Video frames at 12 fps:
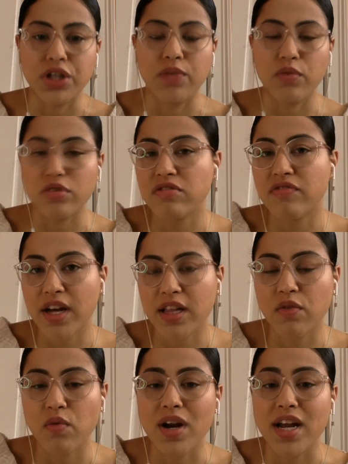The most
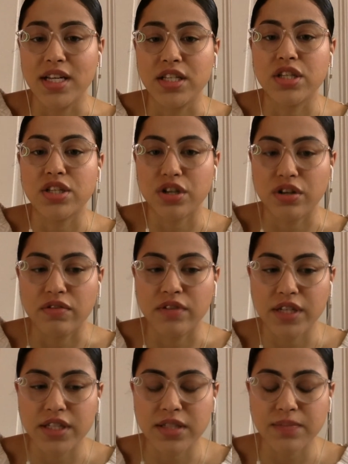effective one is
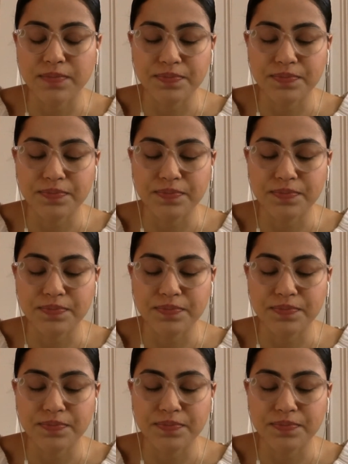assertiveness.